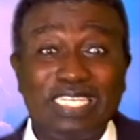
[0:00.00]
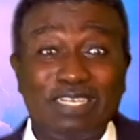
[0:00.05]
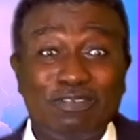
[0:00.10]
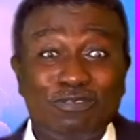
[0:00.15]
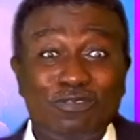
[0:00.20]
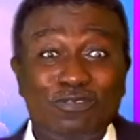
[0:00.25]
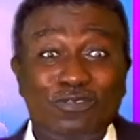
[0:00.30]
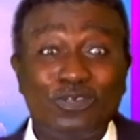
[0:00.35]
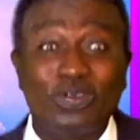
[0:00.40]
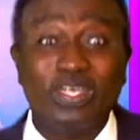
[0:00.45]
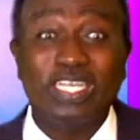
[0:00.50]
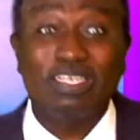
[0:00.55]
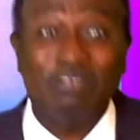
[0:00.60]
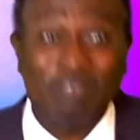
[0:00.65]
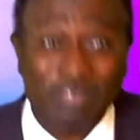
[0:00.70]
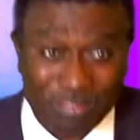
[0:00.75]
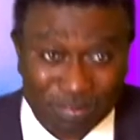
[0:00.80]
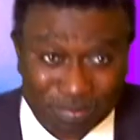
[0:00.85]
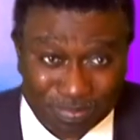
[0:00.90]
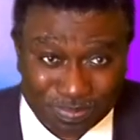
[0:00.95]
them
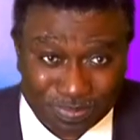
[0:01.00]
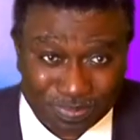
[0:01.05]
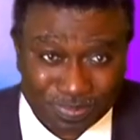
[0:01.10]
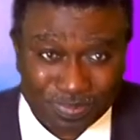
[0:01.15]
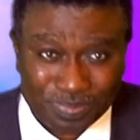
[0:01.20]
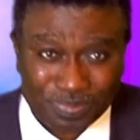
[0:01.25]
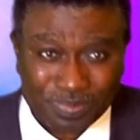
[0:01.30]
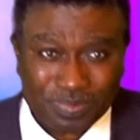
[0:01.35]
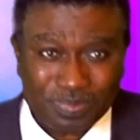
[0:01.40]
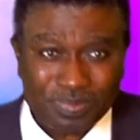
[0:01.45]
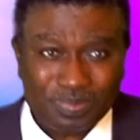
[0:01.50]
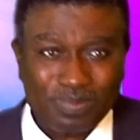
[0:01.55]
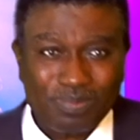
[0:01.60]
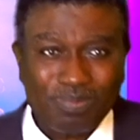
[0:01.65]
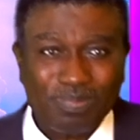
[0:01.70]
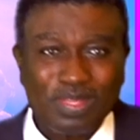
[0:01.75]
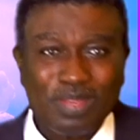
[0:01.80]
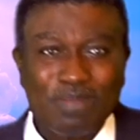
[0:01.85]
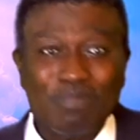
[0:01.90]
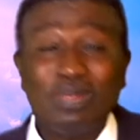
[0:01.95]
forgiven.
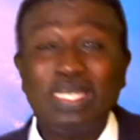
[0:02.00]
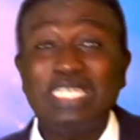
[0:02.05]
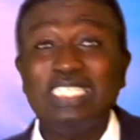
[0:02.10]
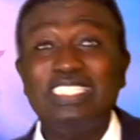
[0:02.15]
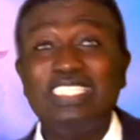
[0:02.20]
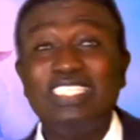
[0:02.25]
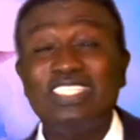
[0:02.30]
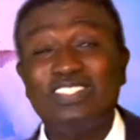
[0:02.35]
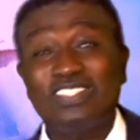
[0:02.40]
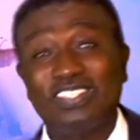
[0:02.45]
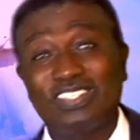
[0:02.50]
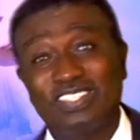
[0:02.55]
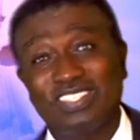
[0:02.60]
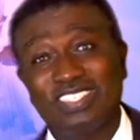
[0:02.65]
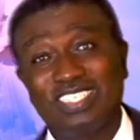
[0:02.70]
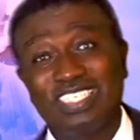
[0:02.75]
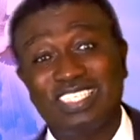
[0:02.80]
But Jesus